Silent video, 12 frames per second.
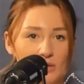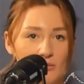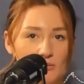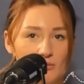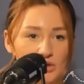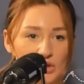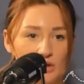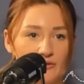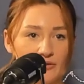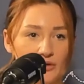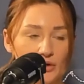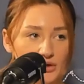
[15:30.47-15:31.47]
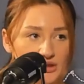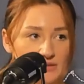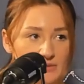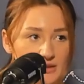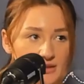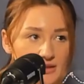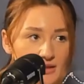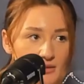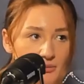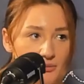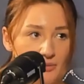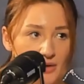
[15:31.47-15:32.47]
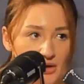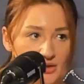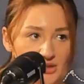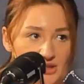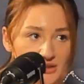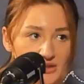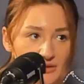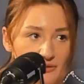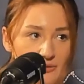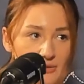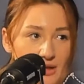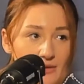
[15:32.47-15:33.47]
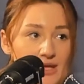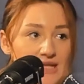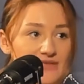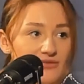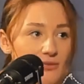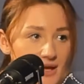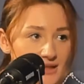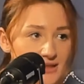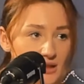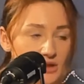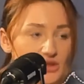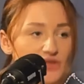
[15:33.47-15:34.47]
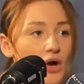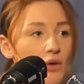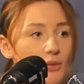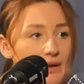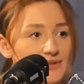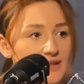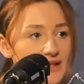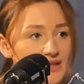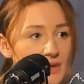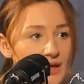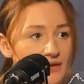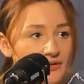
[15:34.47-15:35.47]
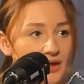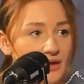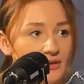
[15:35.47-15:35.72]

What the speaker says: majority of the customers that purchase stuff from you is from Etsy? Because you've got a website as well, haven't you?